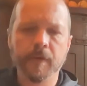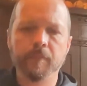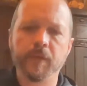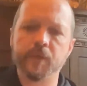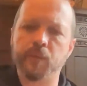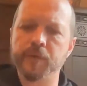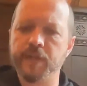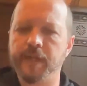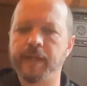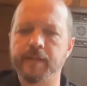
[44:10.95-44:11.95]
because once you
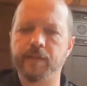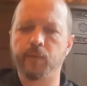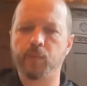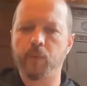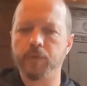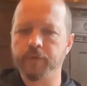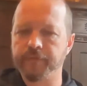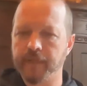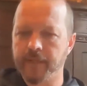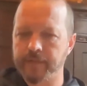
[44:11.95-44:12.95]
get into the world of the
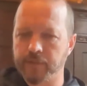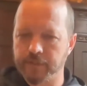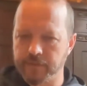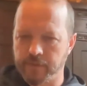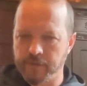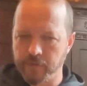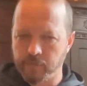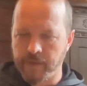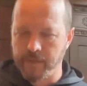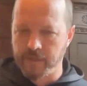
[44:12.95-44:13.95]
electric guitar, the
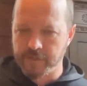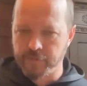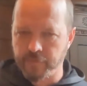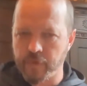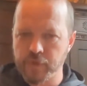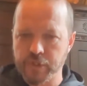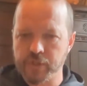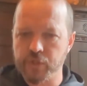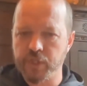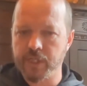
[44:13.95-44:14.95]
right hand's
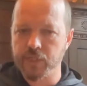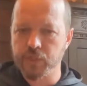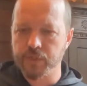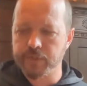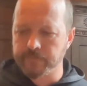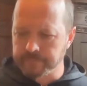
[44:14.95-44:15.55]
function changes.